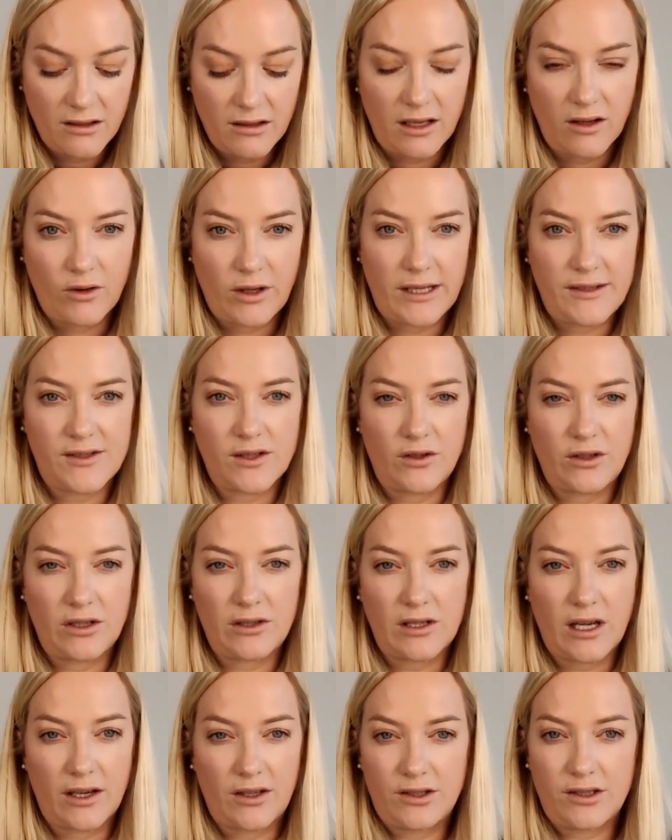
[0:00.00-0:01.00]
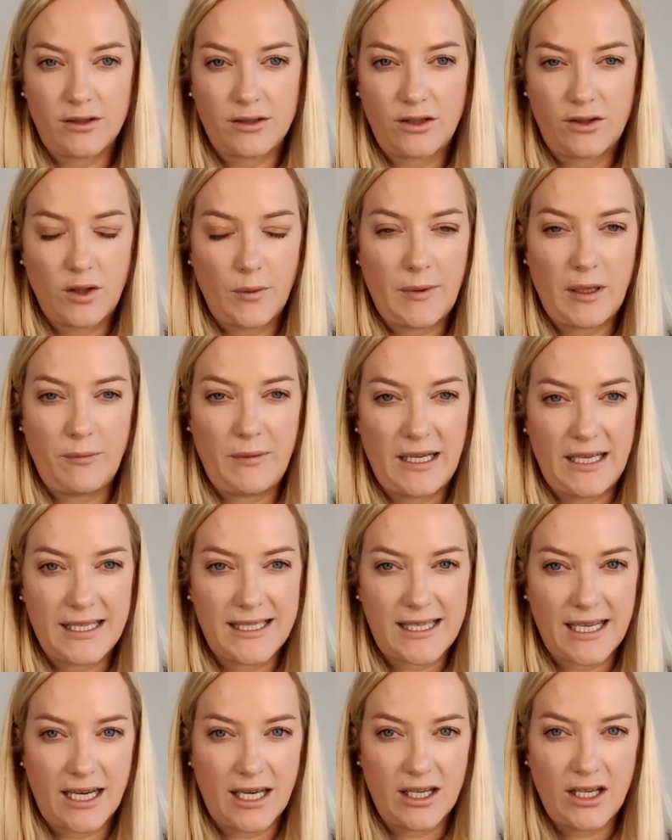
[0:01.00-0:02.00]
Okay, so I took a couple of minutes
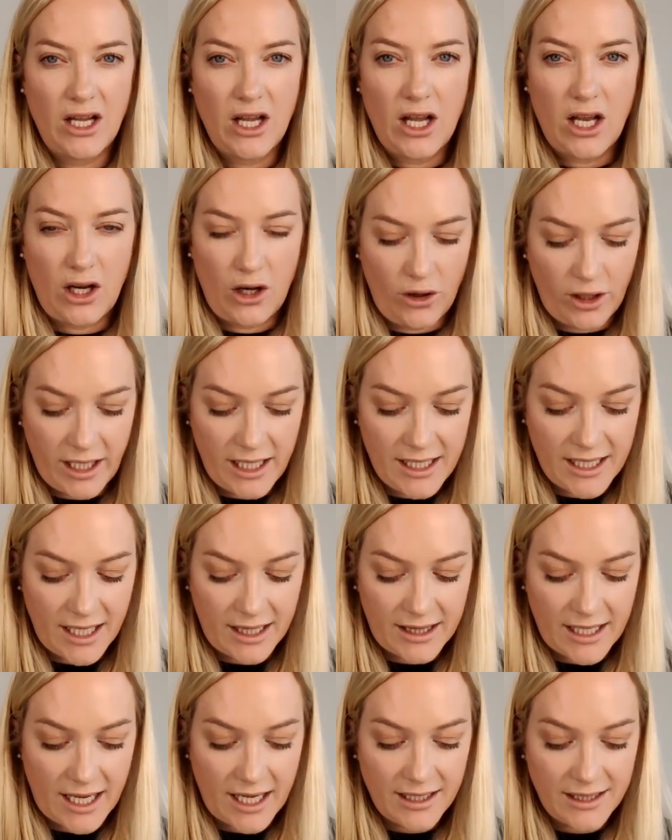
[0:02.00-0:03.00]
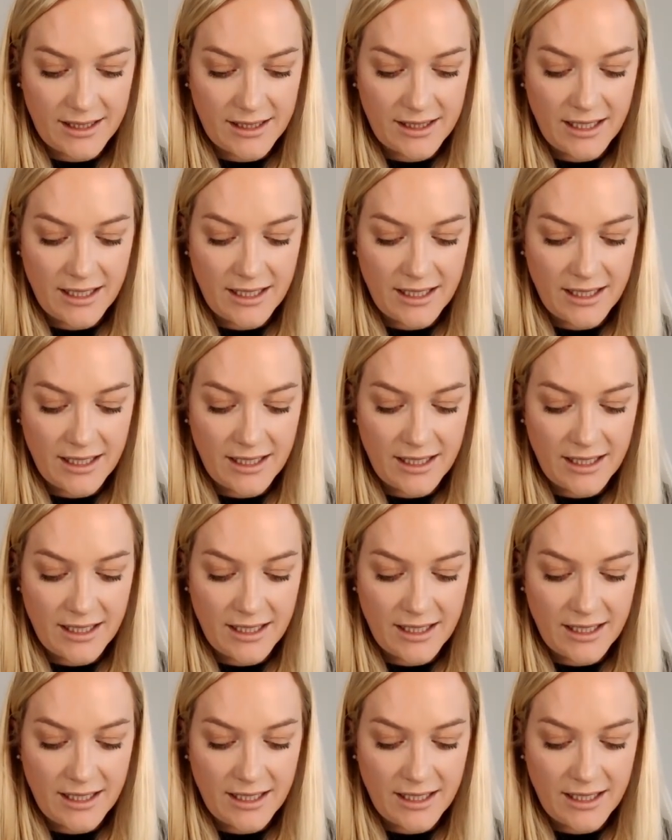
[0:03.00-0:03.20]
there looking at that,